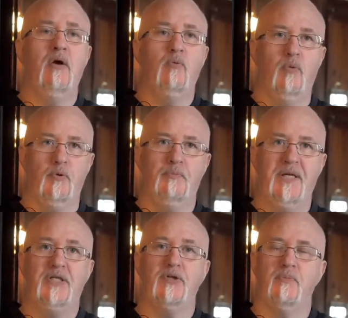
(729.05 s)
would
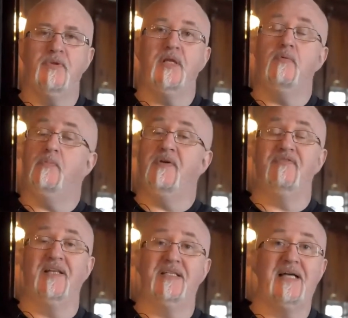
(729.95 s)
be something that would be
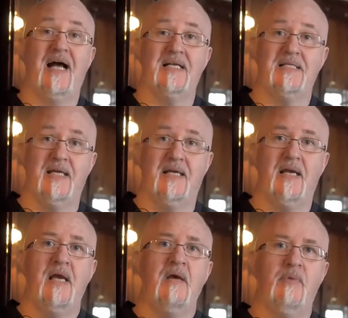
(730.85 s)
fantastic,